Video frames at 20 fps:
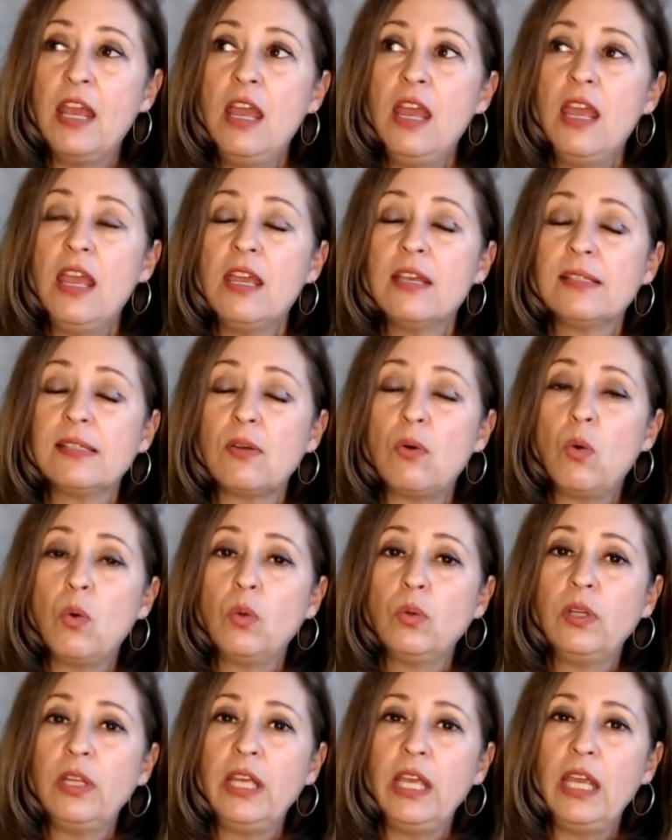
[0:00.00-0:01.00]
is
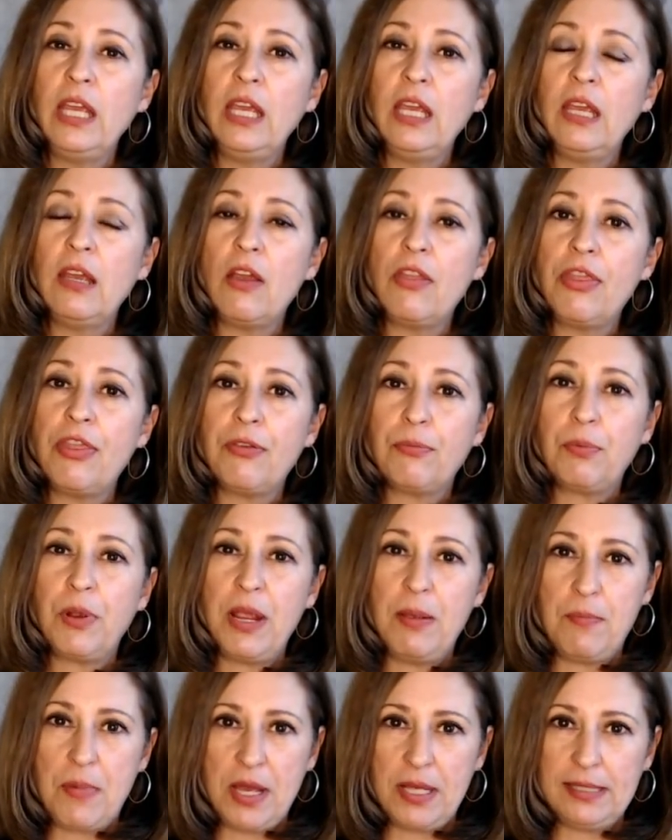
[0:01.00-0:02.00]
only three
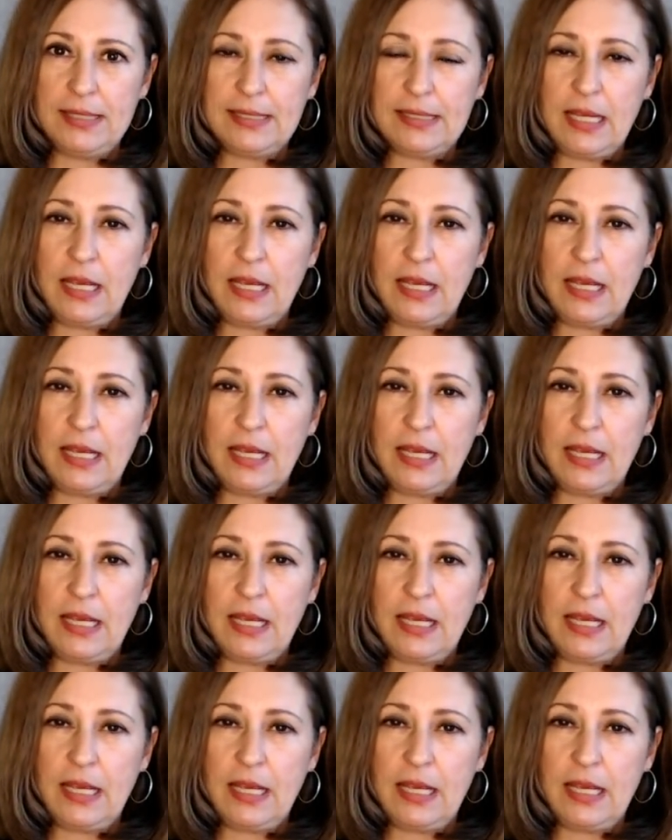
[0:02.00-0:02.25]
months.